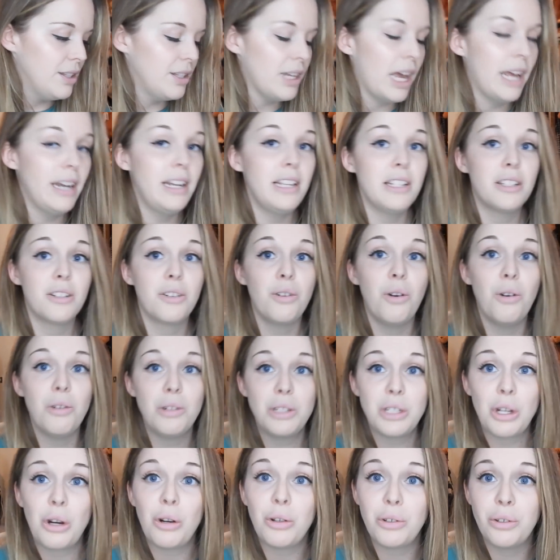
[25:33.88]
And it's
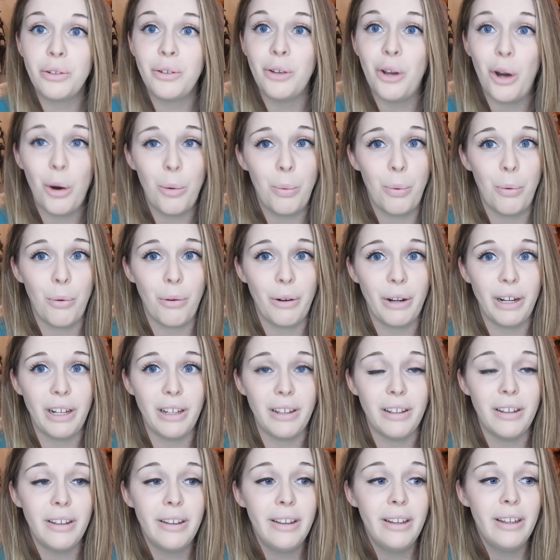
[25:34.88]
got Todd and Copper in
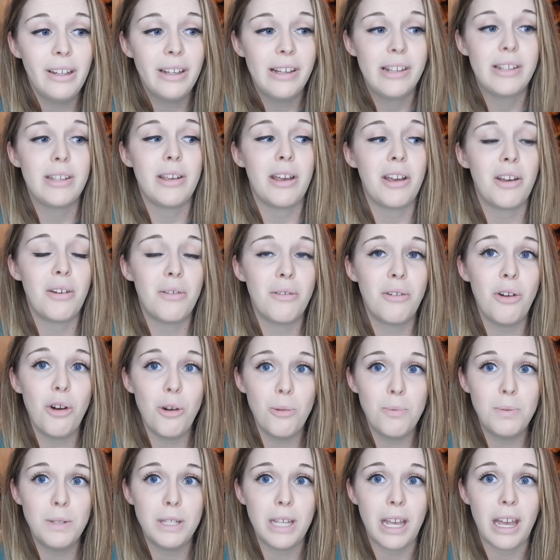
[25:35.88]
it. So I
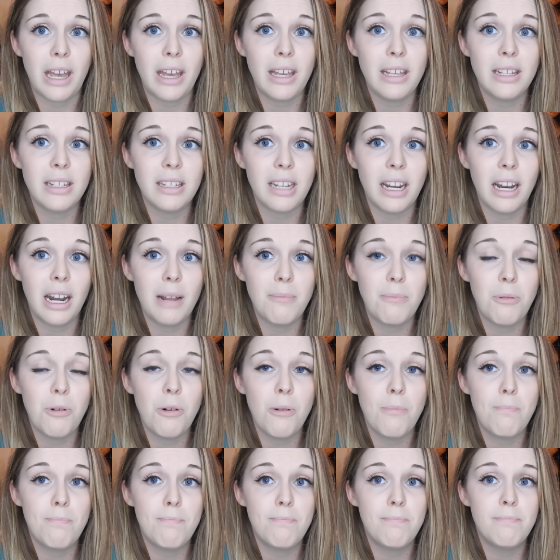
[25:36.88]
got obsessed and I
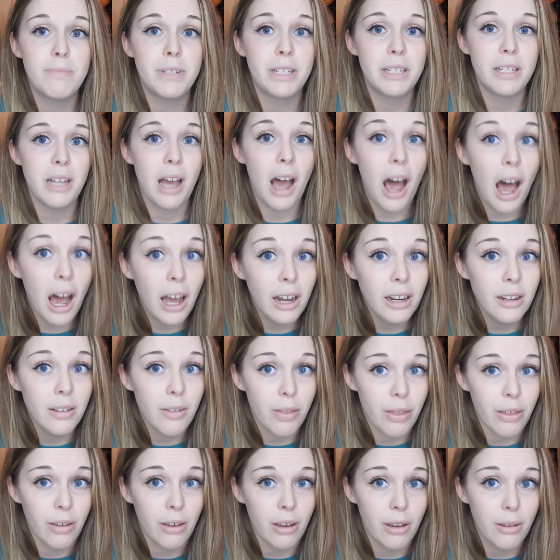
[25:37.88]
bought a ton
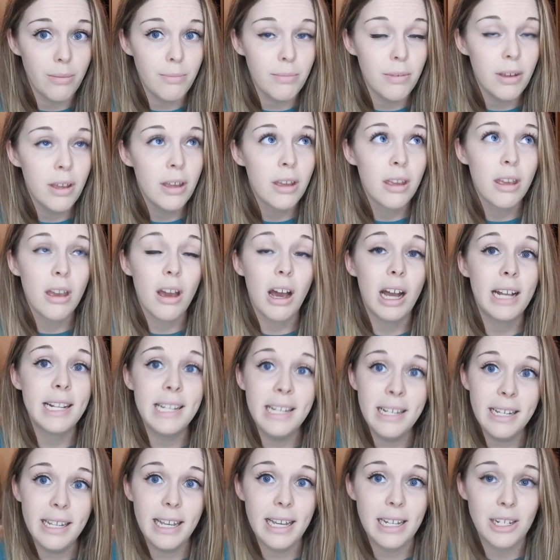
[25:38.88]
of them. I
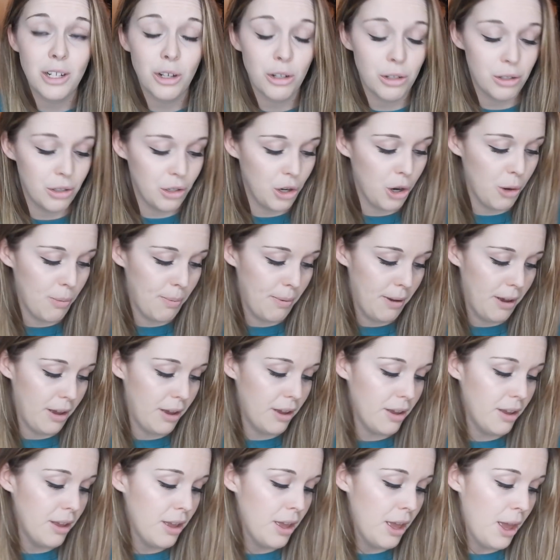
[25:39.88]
didn't get Todd and
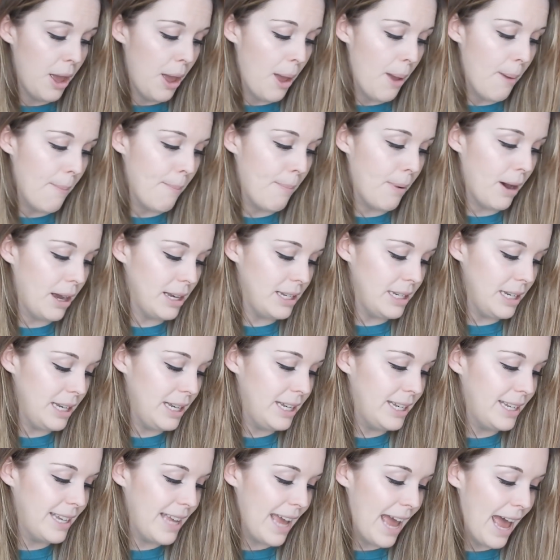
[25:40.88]
Copper, but I did
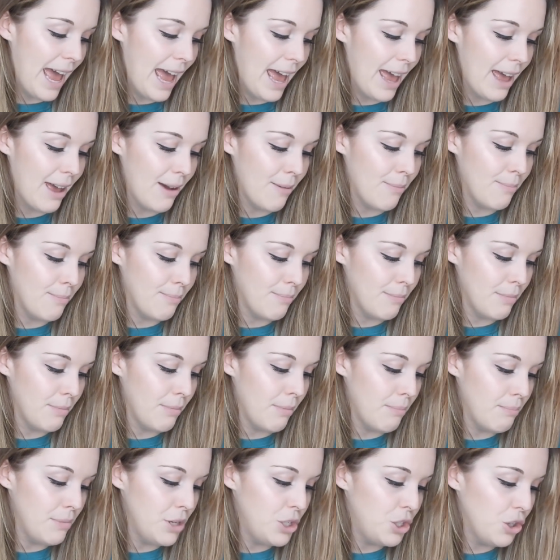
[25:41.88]
get,
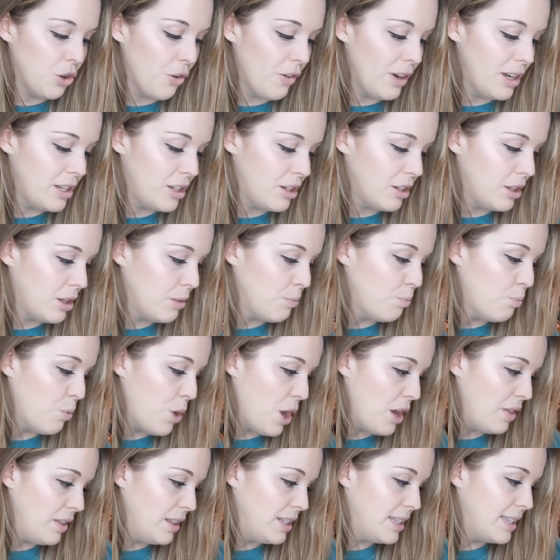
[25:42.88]
the majority of them
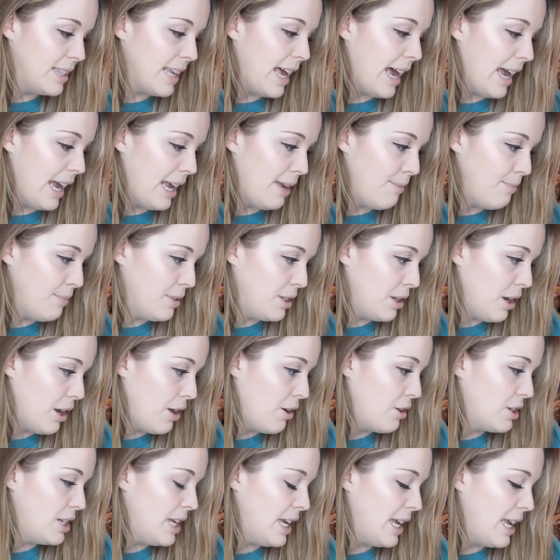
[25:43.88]
weren't the same. So I
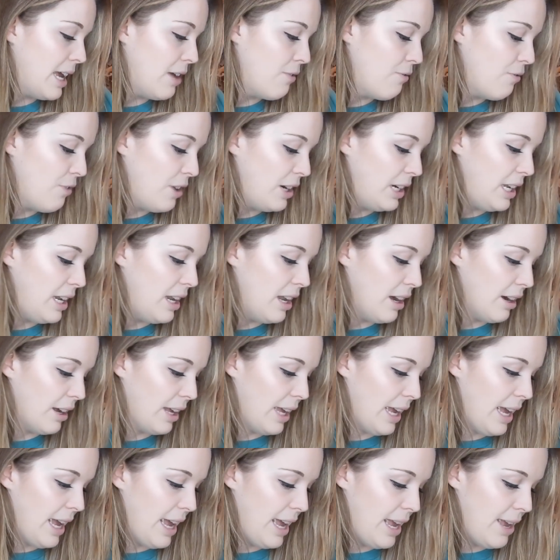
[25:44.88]
did get really
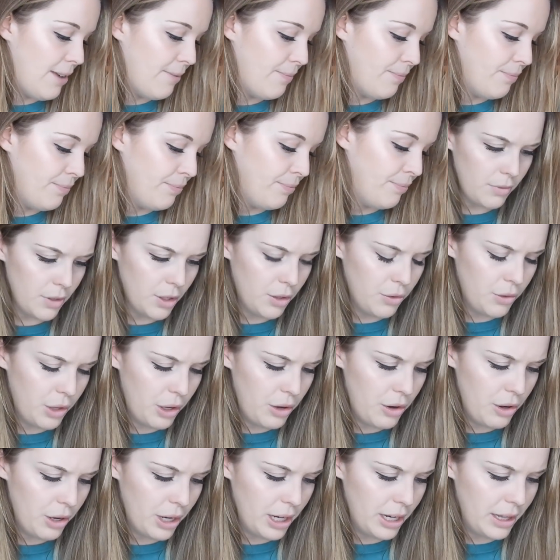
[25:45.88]
lucky.
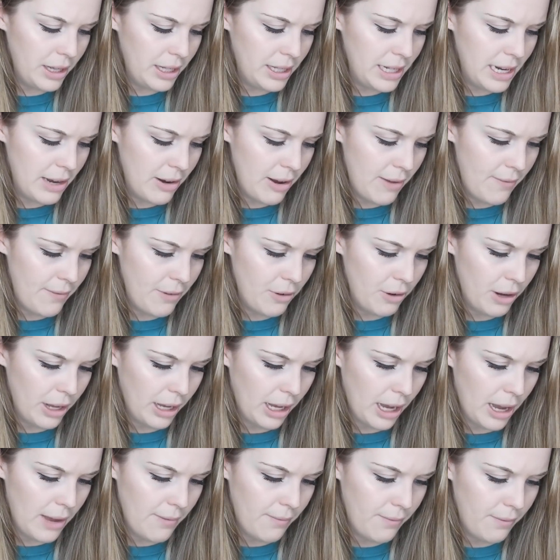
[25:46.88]
Although looking at this now, I feel
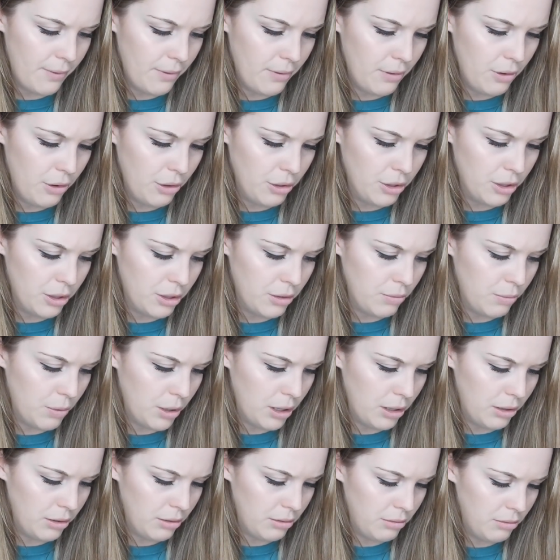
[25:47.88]
like I've lost
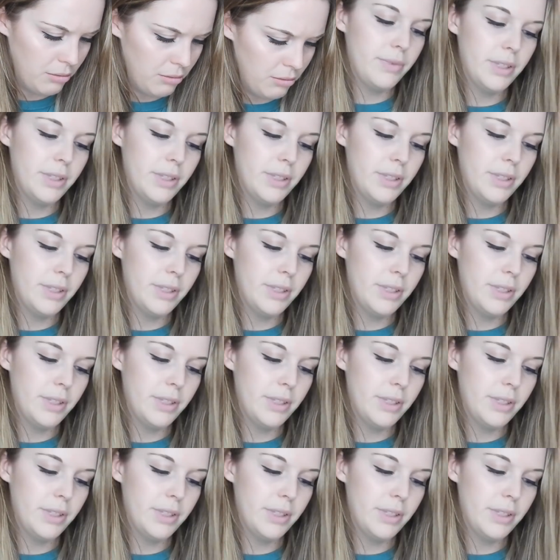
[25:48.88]
one.